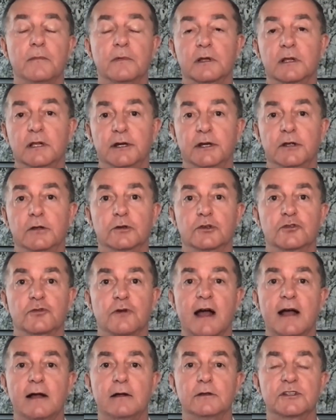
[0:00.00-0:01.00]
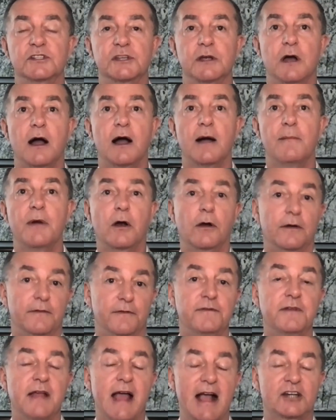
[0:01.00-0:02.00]
clinical trials are
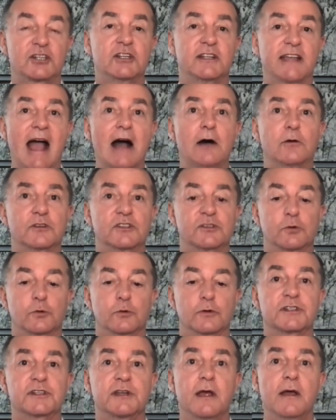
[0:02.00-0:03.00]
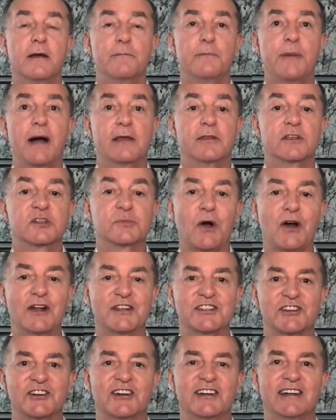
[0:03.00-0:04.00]
actually outsourced by the
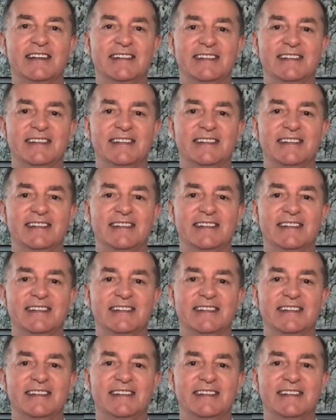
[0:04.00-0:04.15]
sponsor.